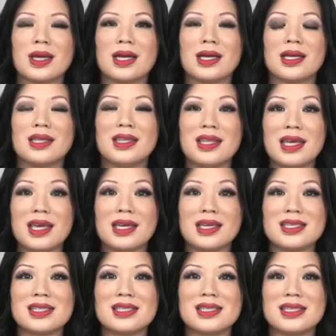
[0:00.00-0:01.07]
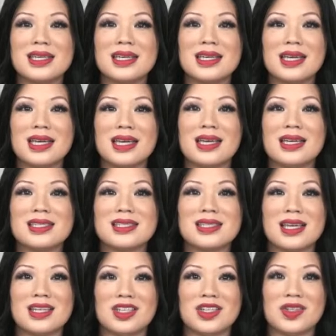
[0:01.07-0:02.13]
this is
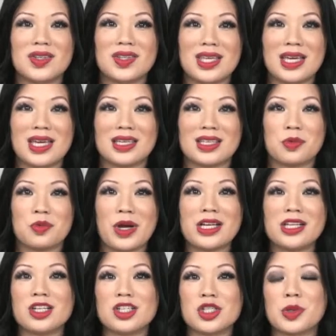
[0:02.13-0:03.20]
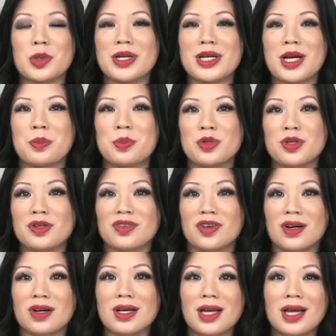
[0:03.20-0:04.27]
the new thing. Regulatory
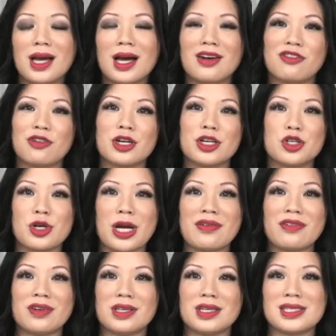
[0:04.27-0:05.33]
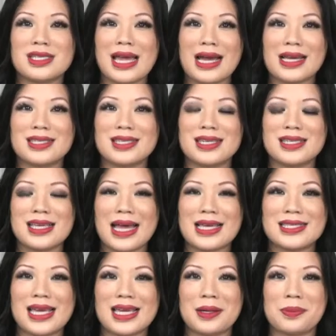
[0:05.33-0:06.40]
approval for driverless taxis
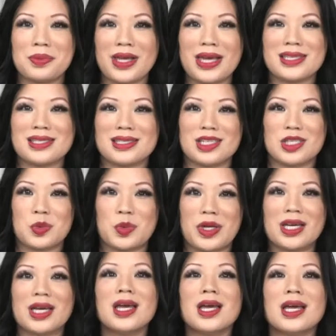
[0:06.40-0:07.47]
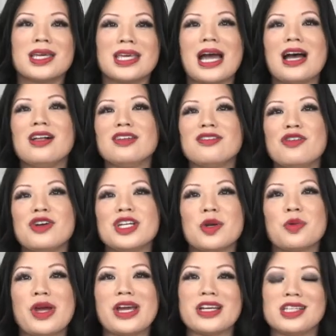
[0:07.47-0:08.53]
has taken place this week. California
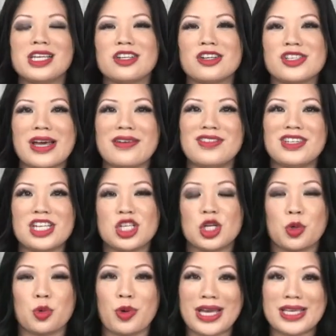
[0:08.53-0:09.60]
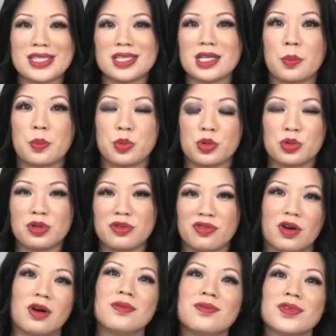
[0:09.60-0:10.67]
regulators have just granted
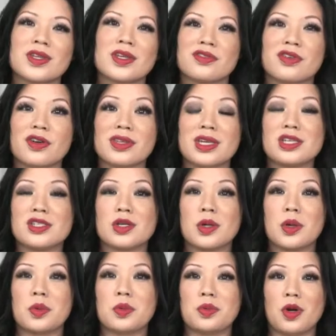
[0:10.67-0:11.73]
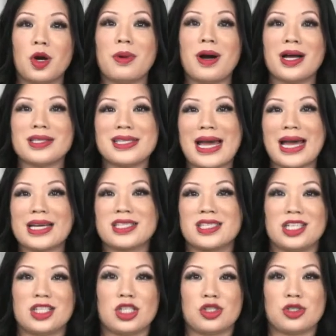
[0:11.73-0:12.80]
approval for these robot
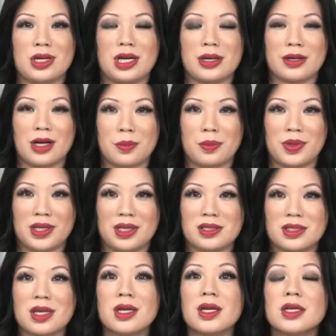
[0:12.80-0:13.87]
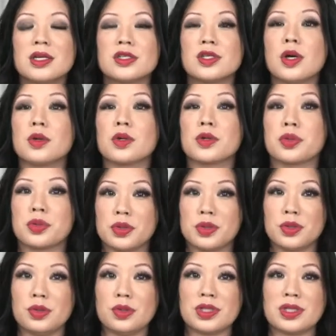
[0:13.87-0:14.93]
taxi companies. So
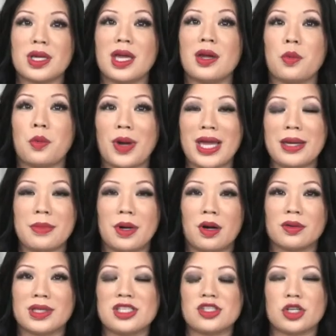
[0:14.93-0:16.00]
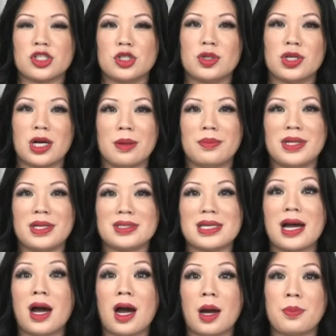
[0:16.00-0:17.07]
Cruise and Waymo, these are two companies
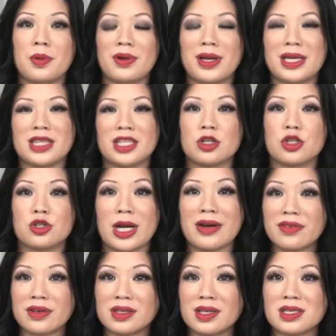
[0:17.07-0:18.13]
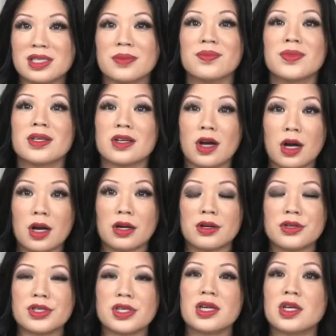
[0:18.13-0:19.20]
that operate their driverless
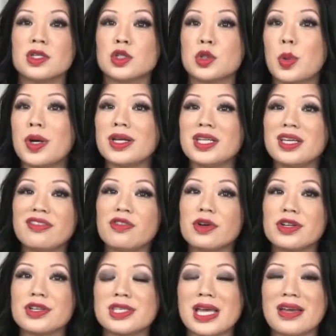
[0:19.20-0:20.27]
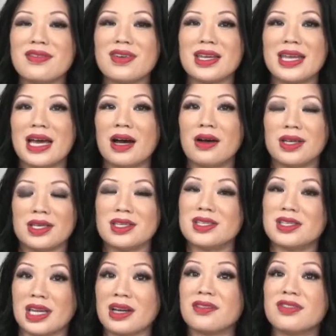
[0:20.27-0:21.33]
cars 24/7 now in
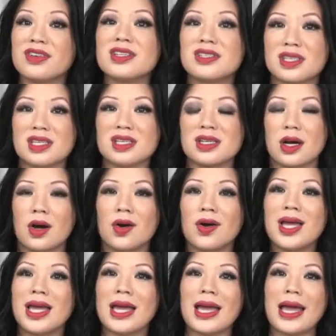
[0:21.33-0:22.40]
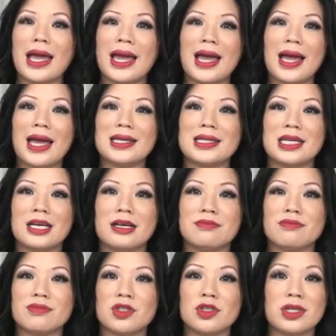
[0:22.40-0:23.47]
San Francisco. And they